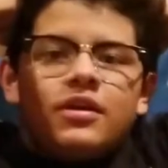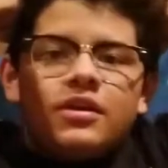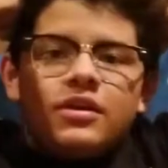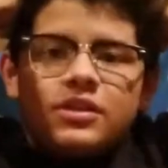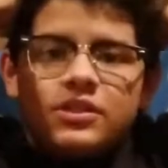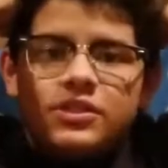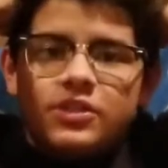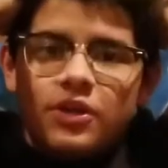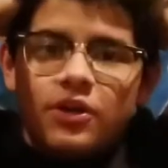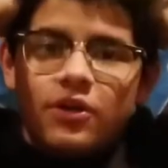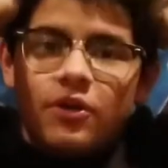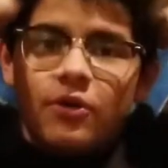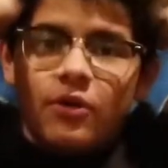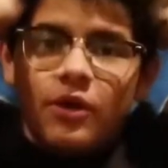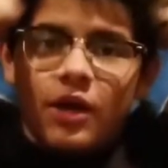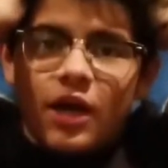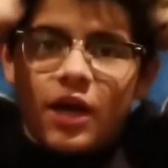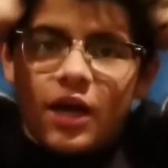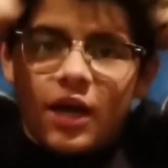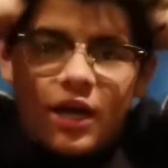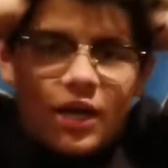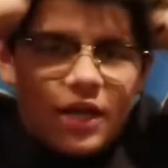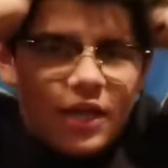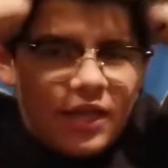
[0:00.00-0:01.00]
So,
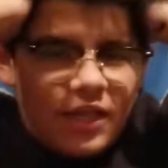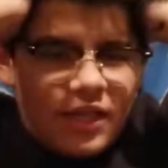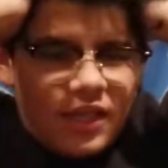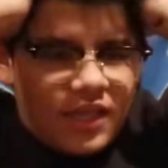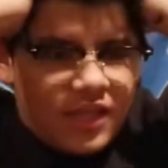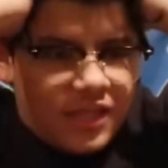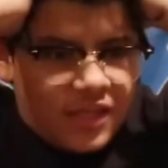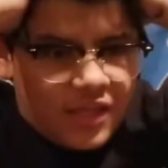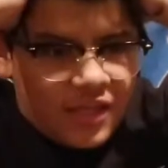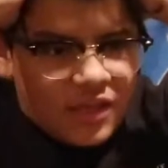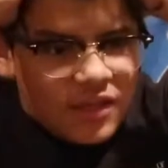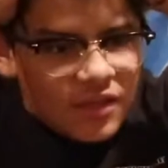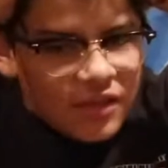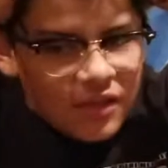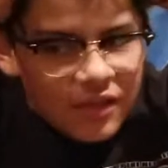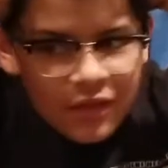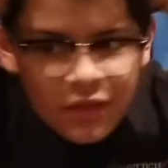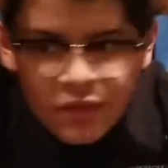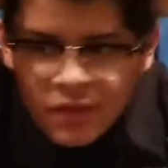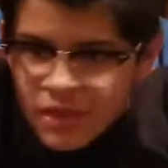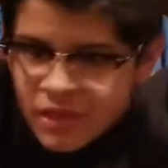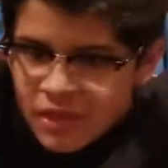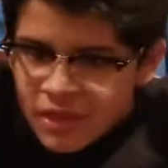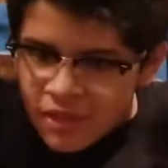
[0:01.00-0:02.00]
uh...
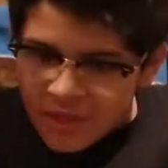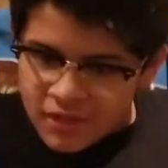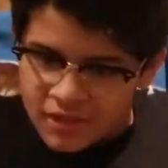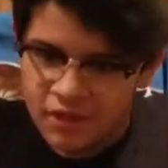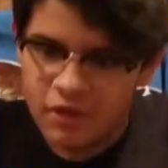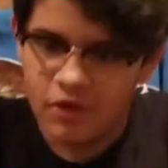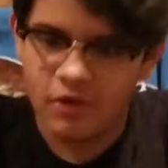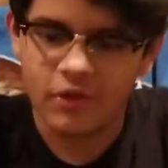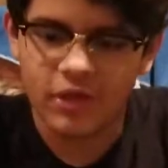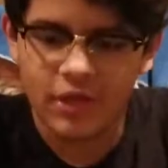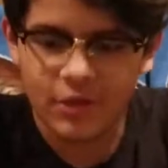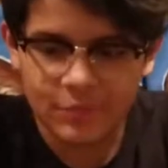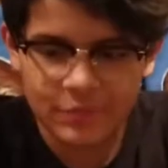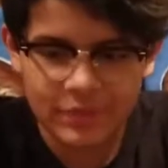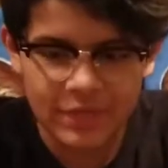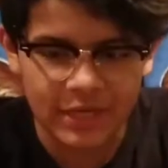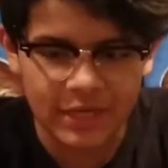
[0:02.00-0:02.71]
Oh yeah, we